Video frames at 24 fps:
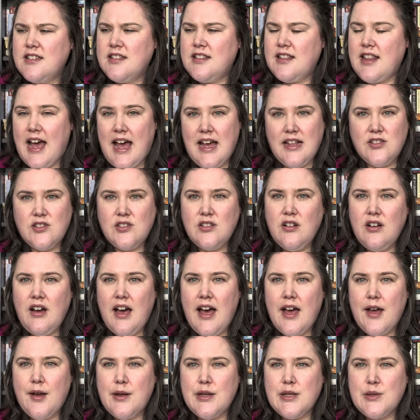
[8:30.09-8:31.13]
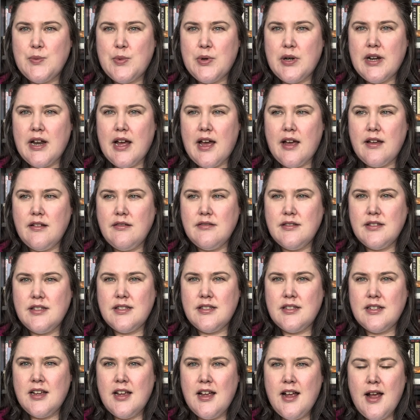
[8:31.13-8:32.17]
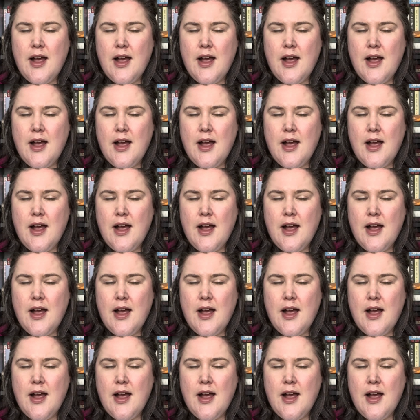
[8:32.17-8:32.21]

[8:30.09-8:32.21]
that's not how it's pronounced,